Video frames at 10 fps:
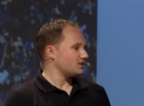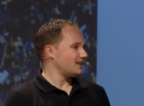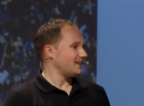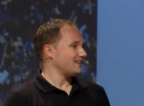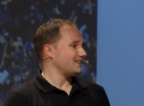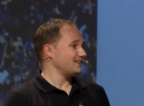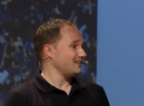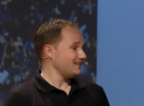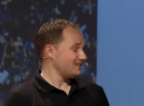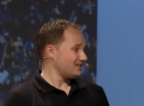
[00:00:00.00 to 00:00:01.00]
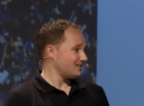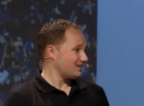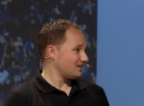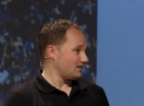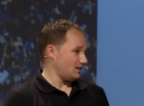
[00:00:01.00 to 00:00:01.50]
that at
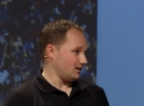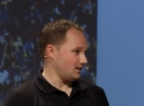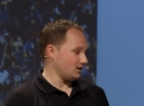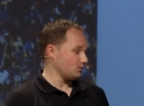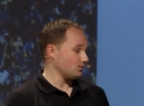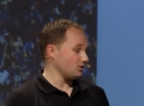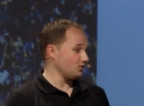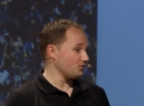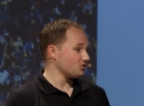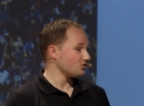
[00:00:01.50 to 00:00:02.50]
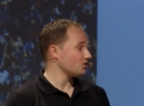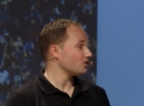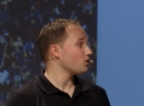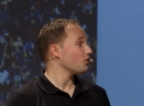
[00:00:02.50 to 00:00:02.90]
least, and that's what we know for sure,